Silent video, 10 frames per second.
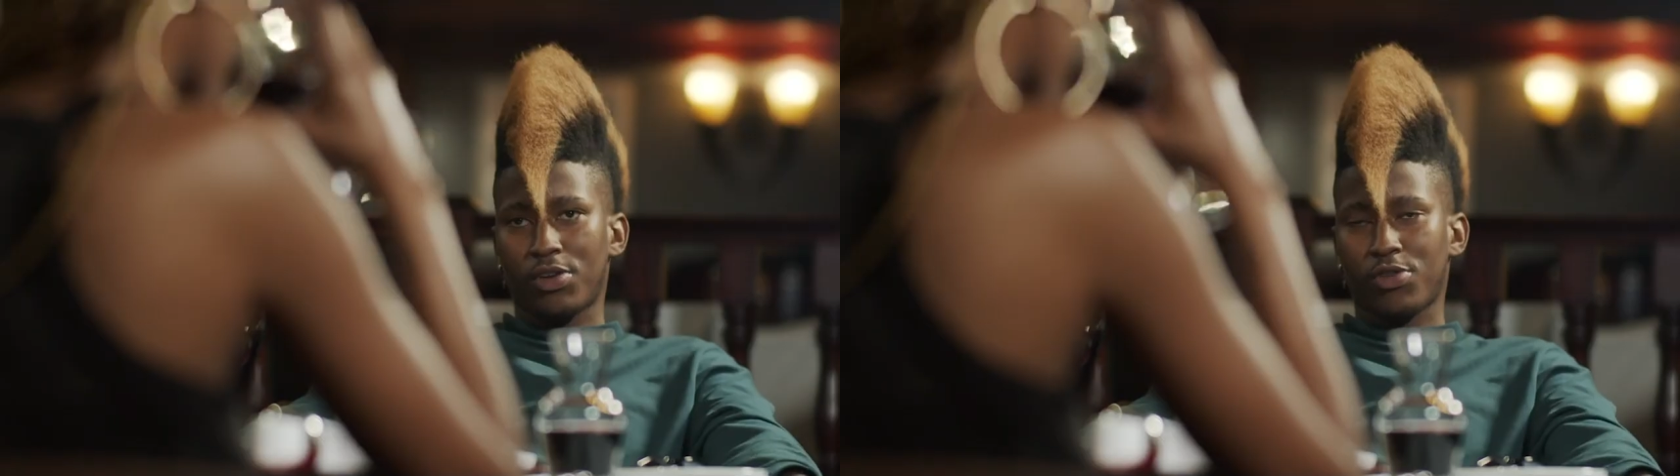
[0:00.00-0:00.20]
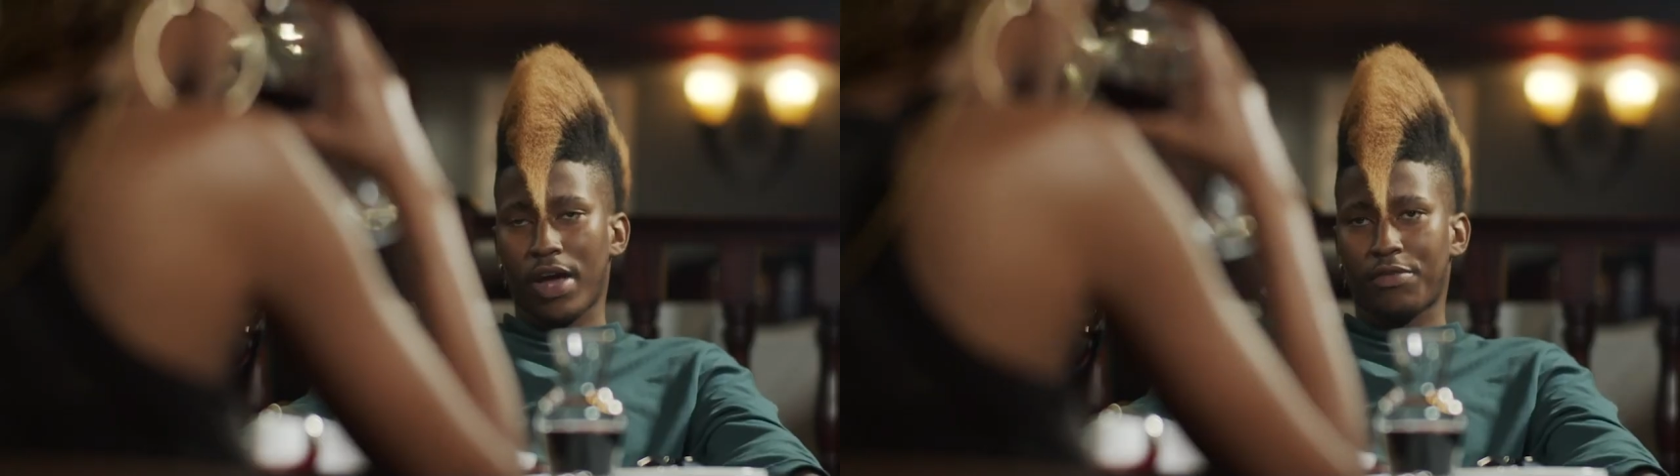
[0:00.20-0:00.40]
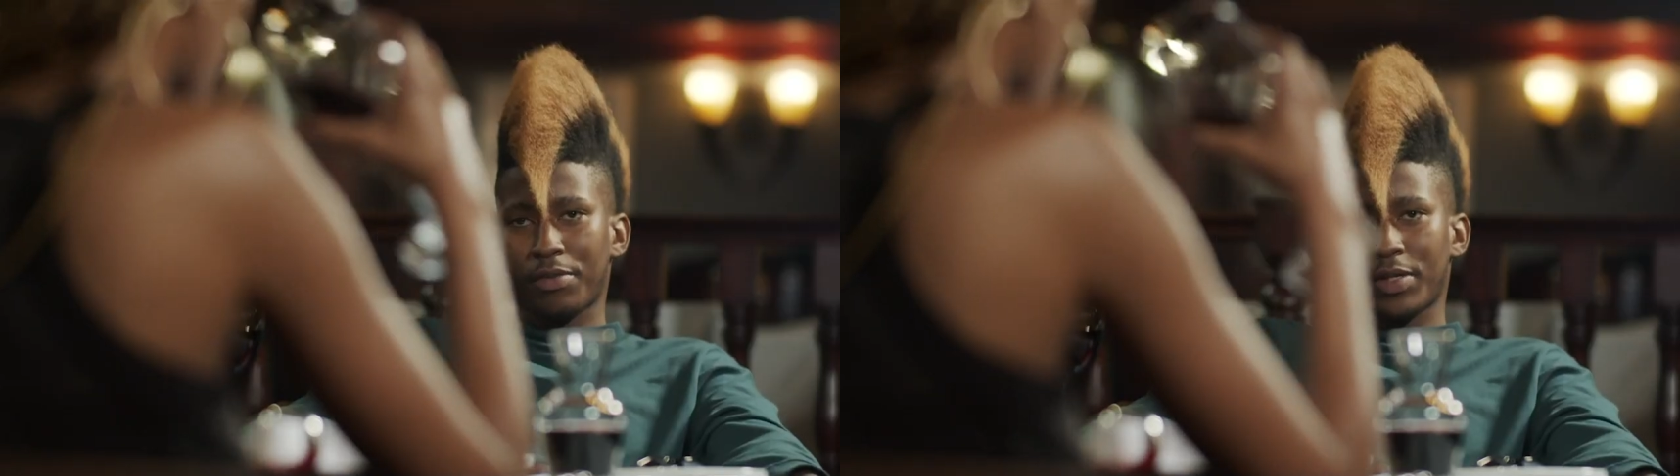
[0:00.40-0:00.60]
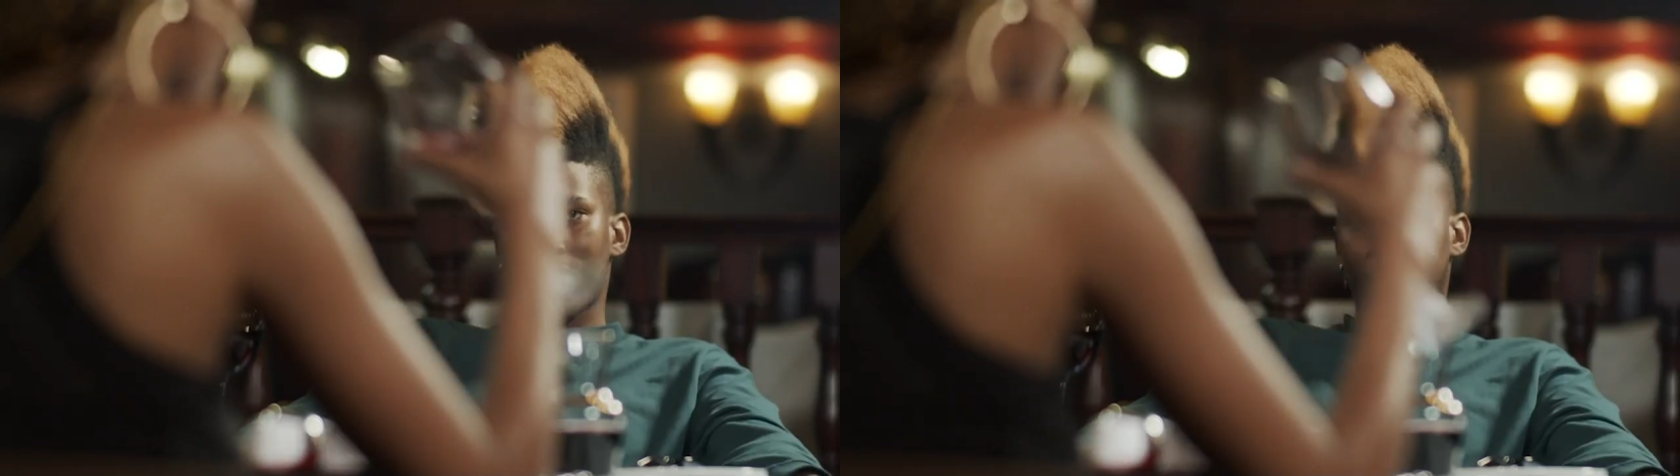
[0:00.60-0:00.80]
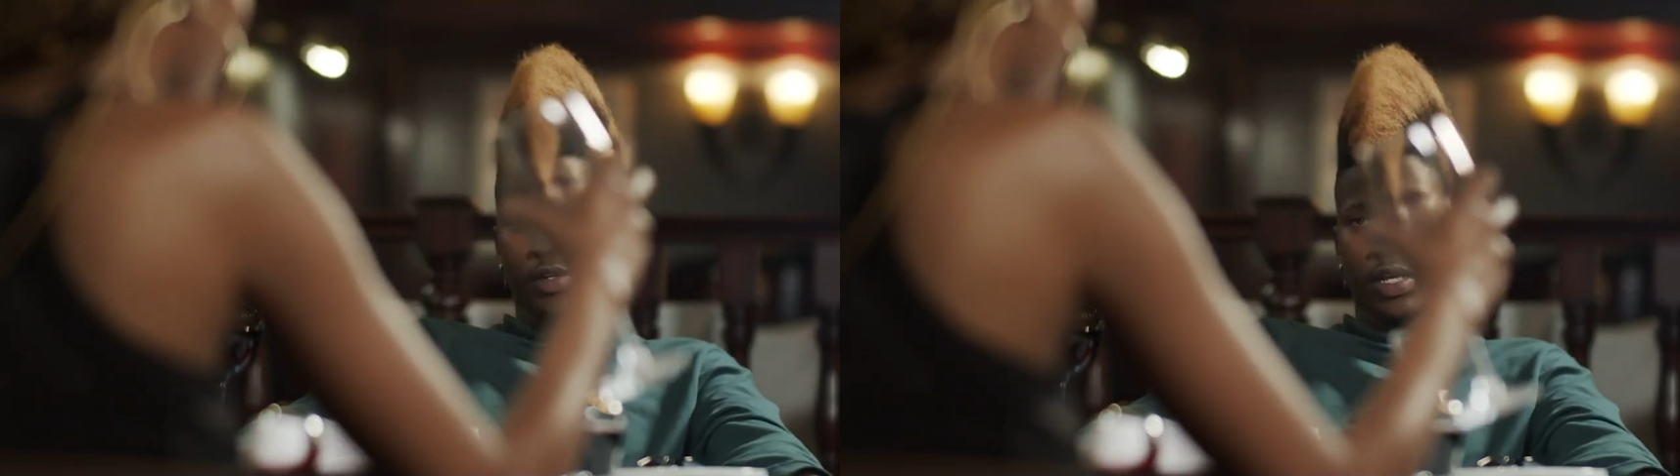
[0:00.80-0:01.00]
try it from a
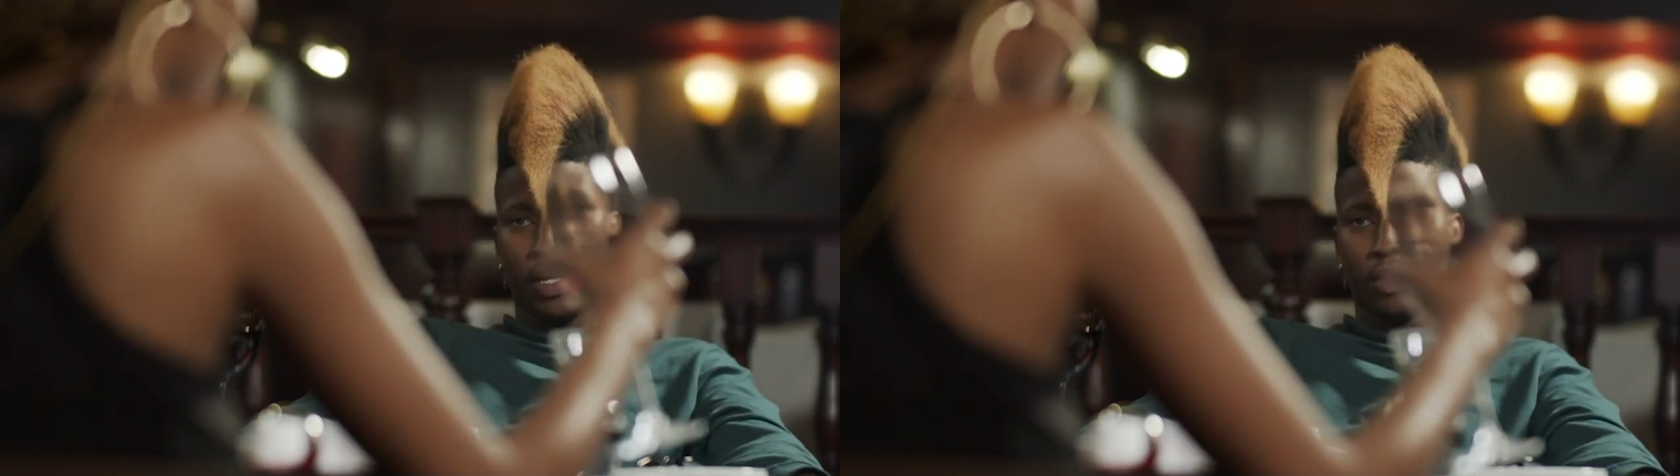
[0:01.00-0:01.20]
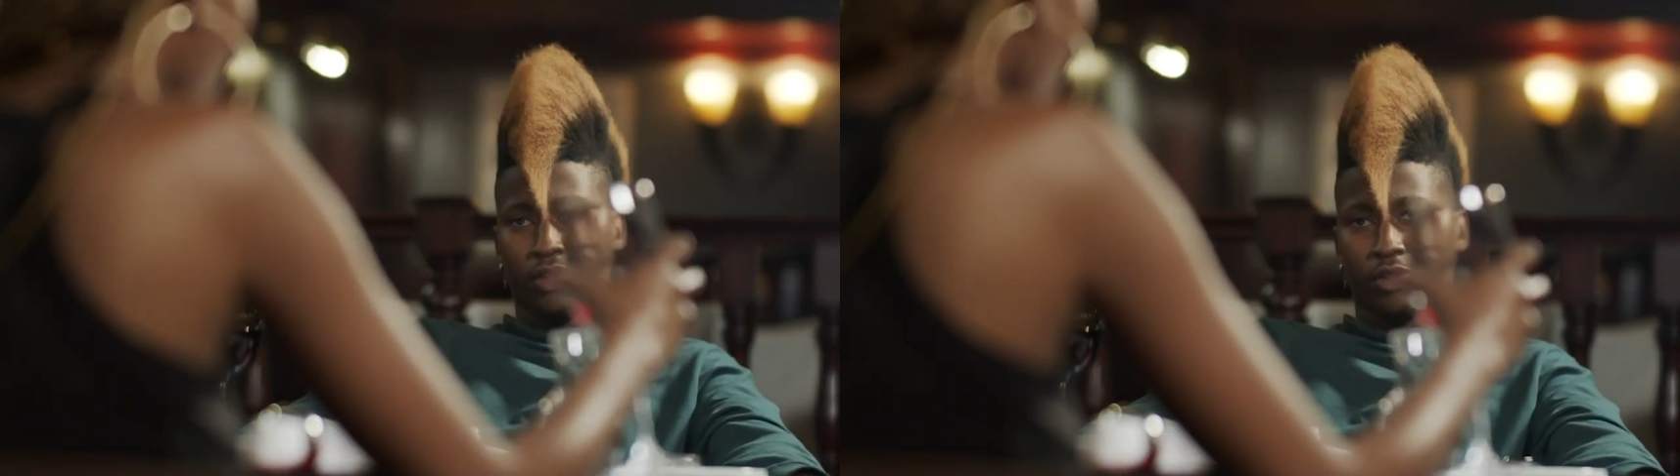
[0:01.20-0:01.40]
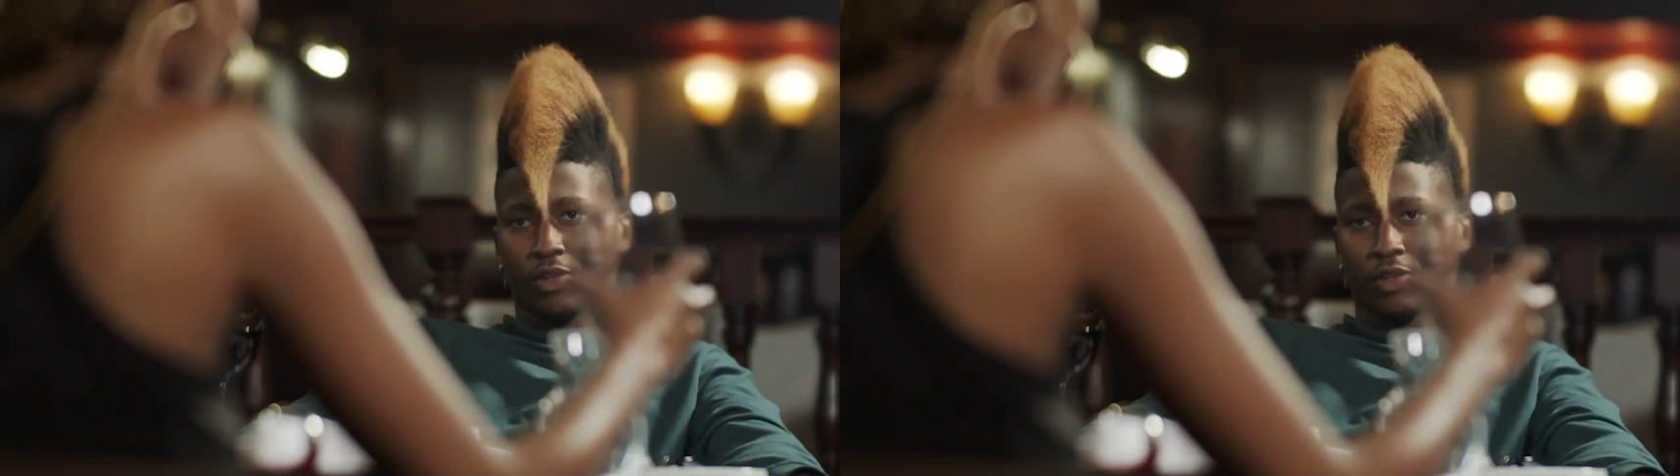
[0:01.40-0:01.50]
different angle,